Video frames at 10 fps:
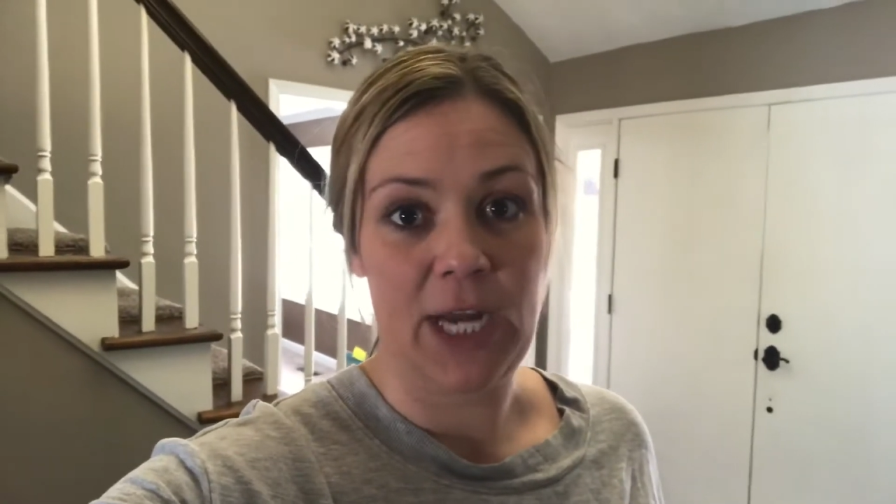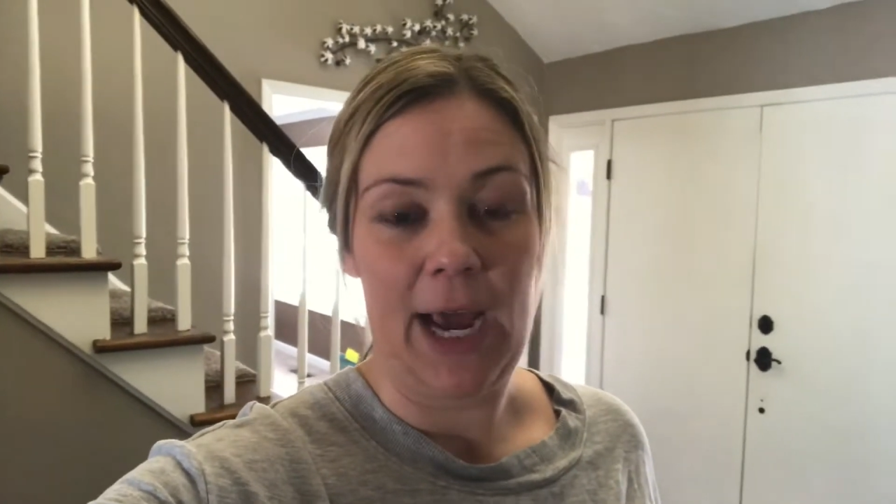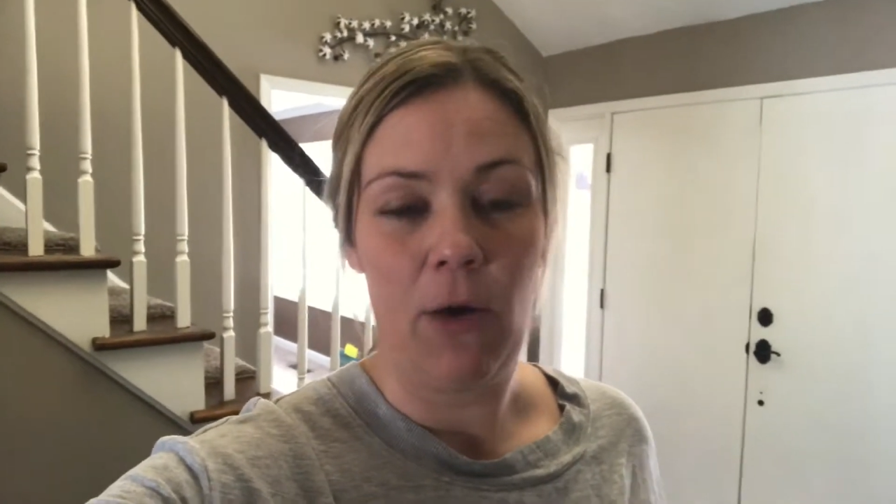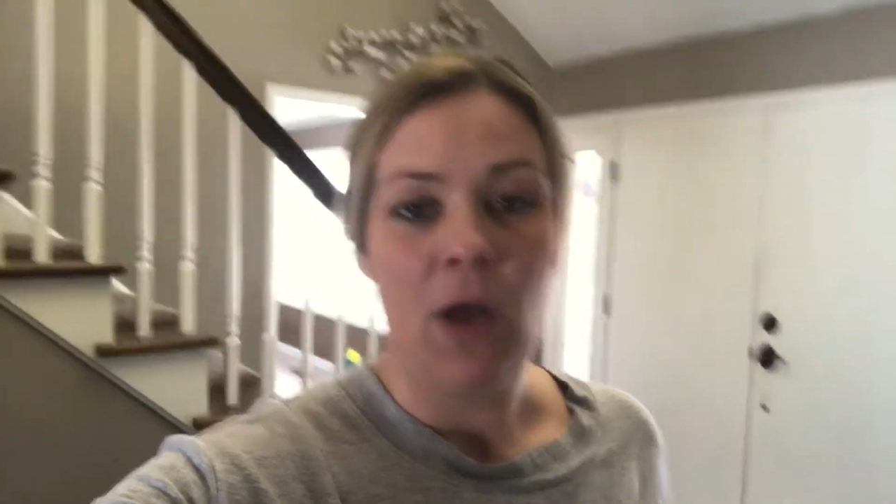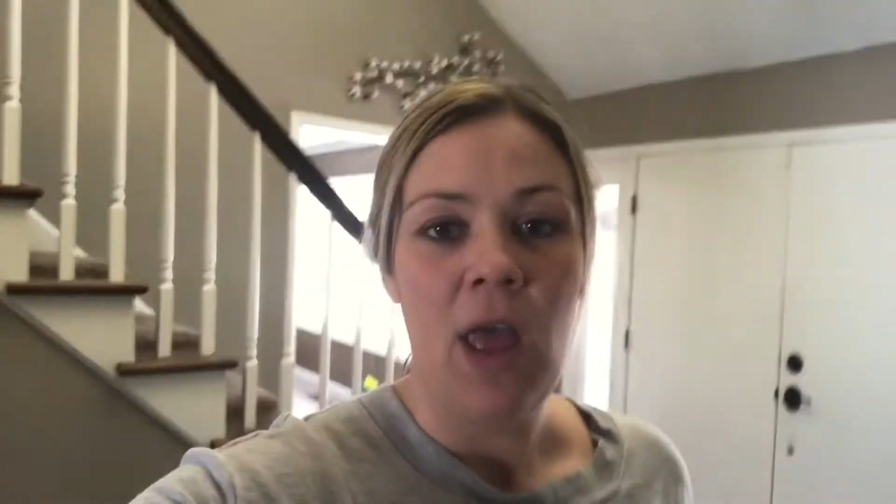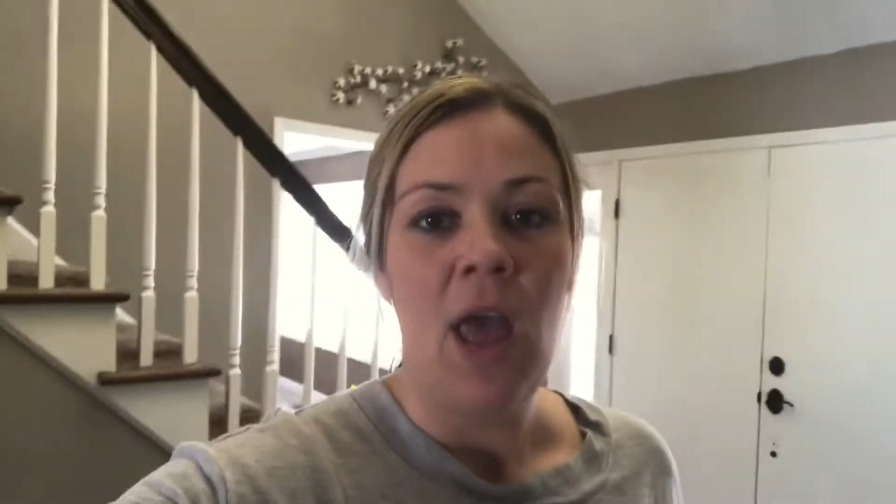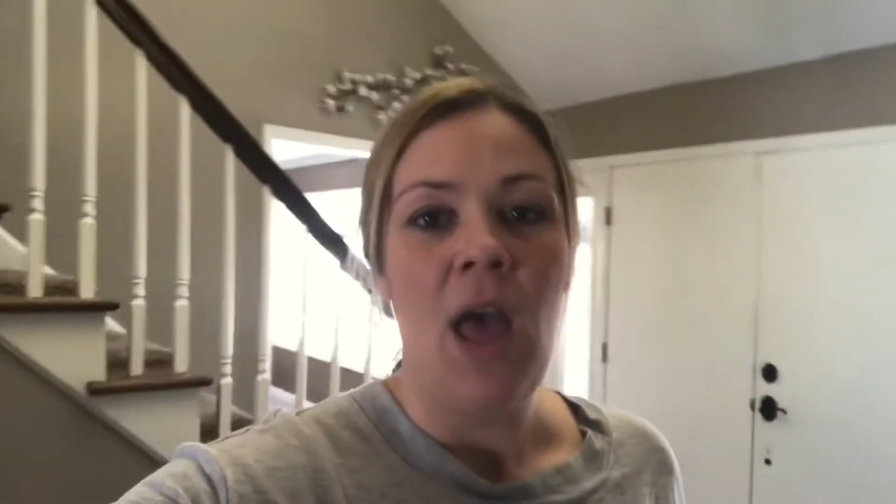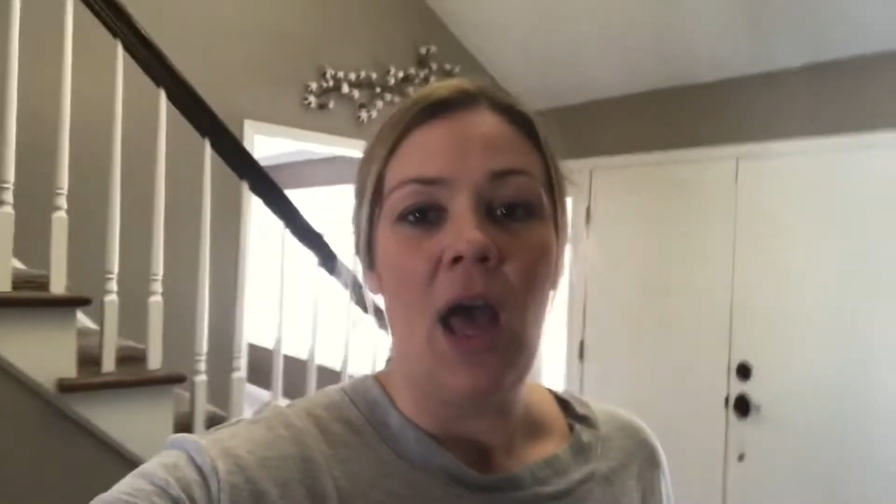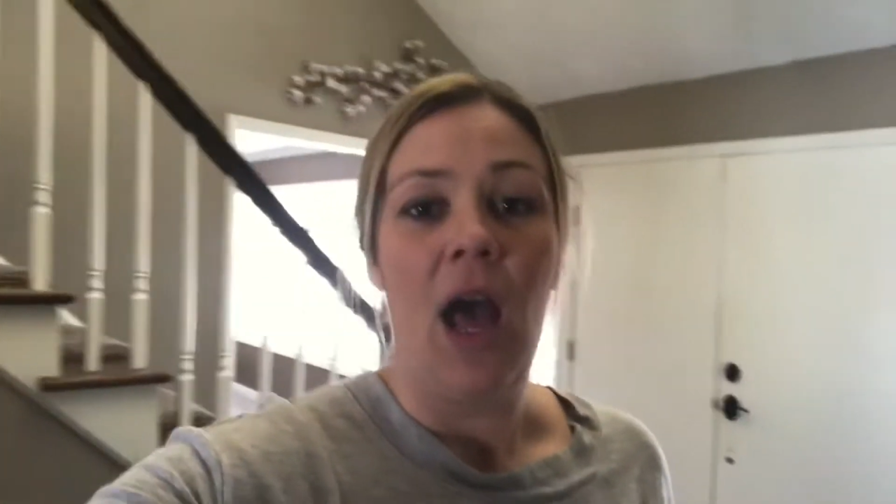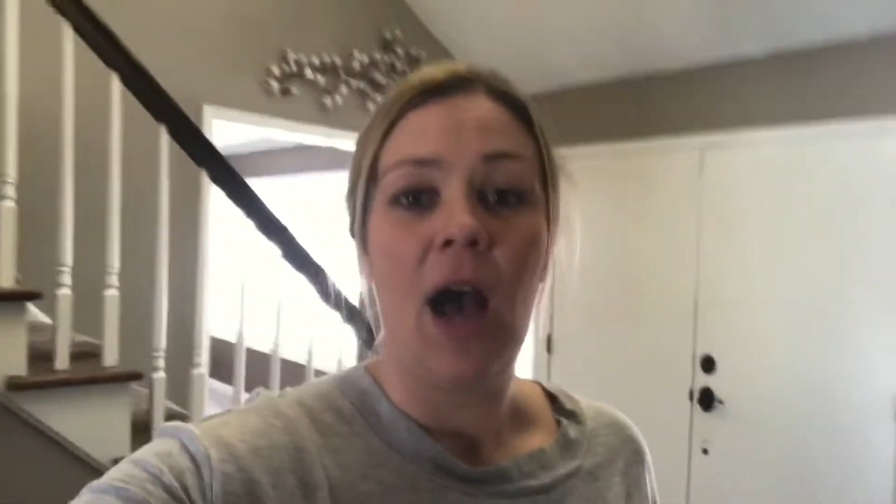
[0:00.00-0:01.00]
now.
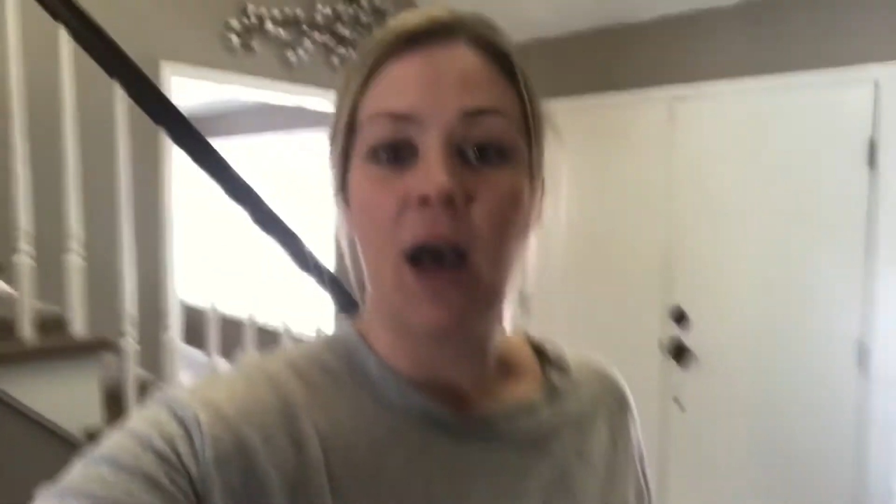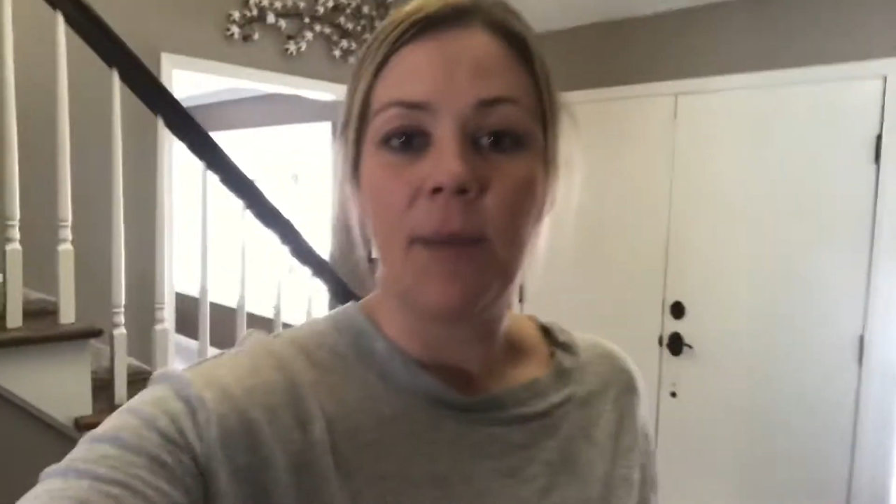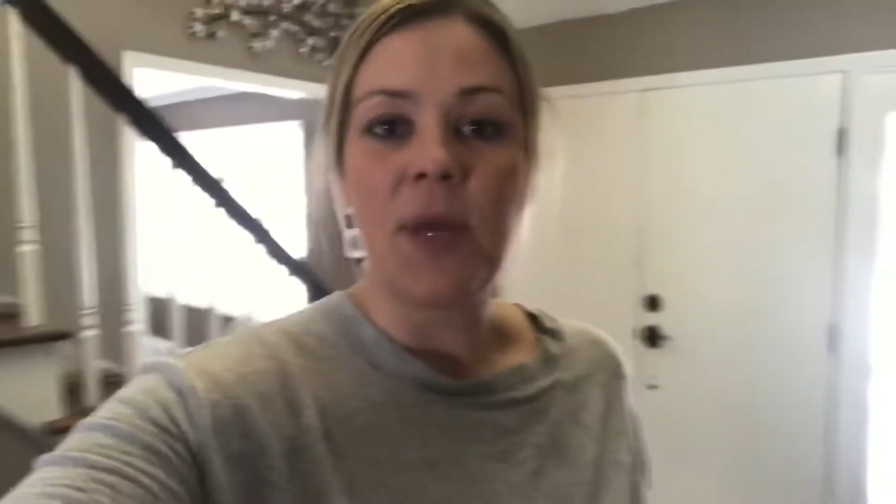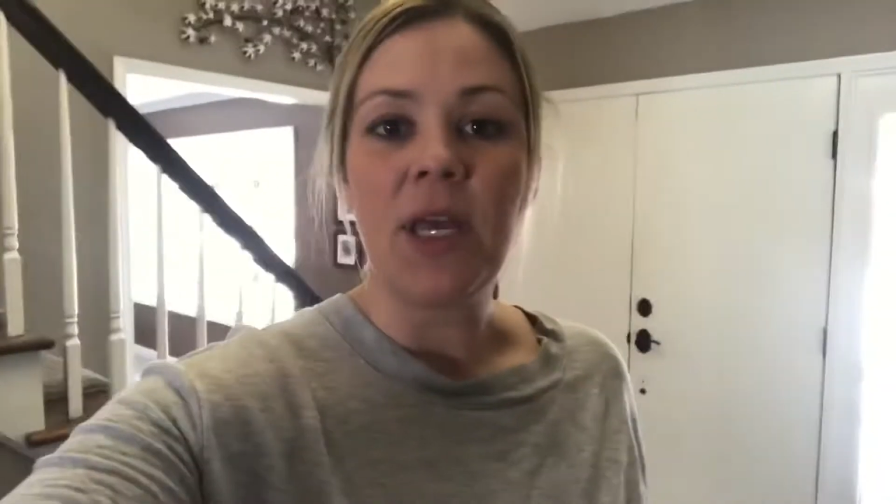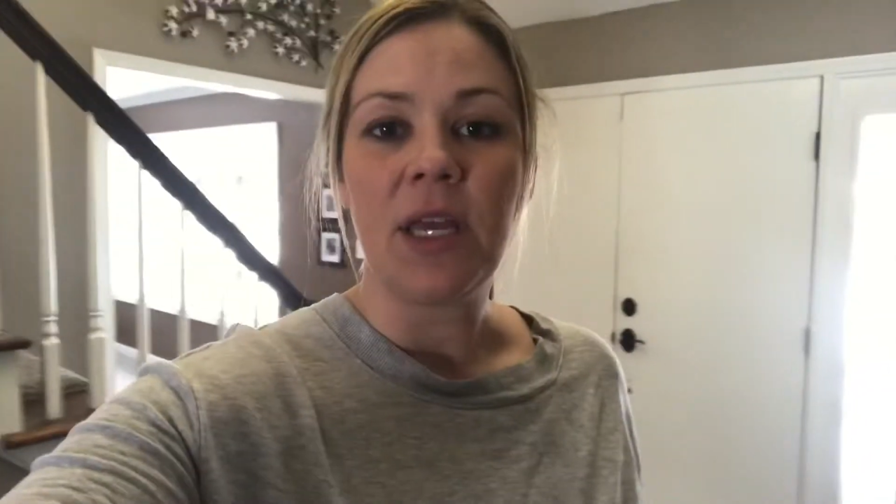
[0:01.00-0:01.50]
Um,